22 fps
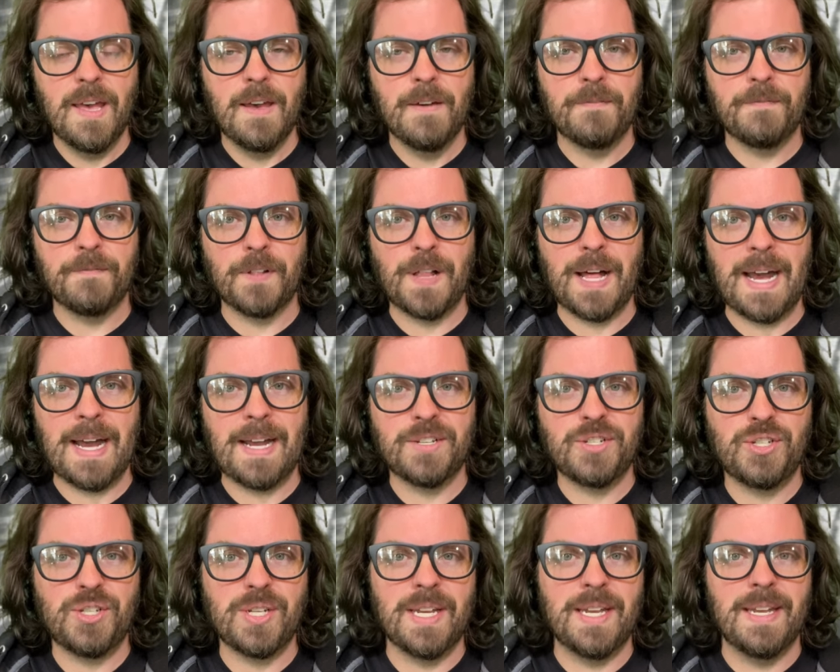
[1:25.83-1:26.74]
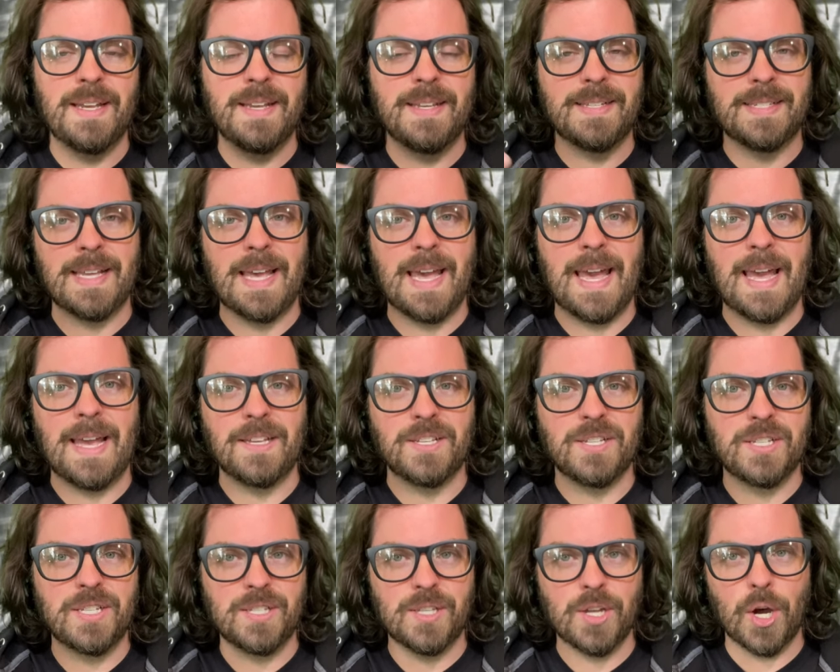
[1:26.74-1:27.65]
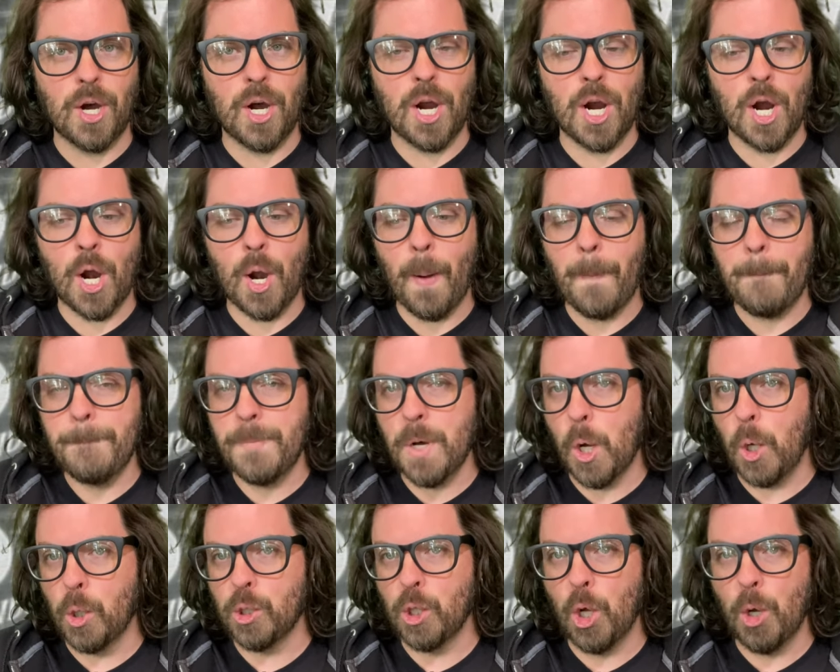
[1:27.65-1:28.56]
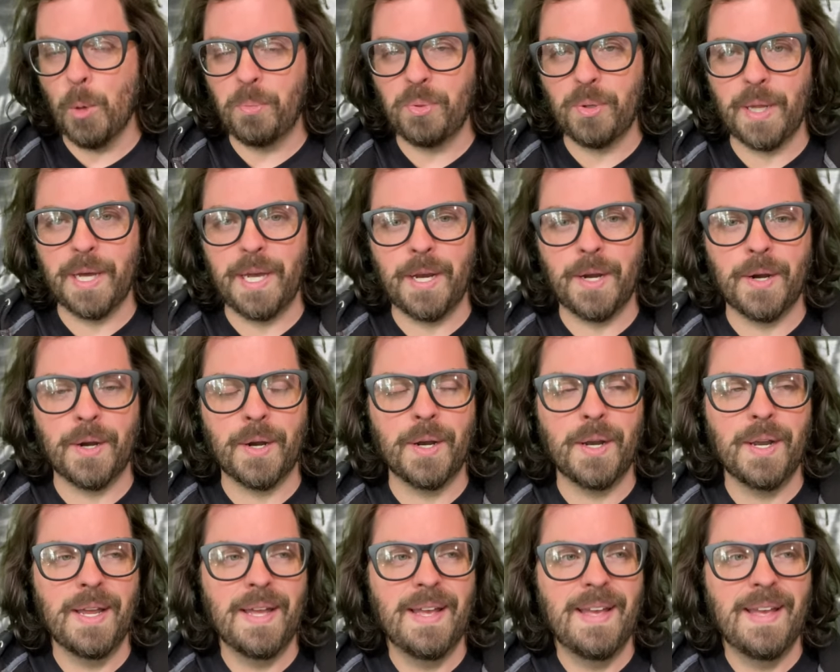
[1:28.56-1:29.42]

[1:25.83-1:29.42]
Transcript: Flash is a star polo player.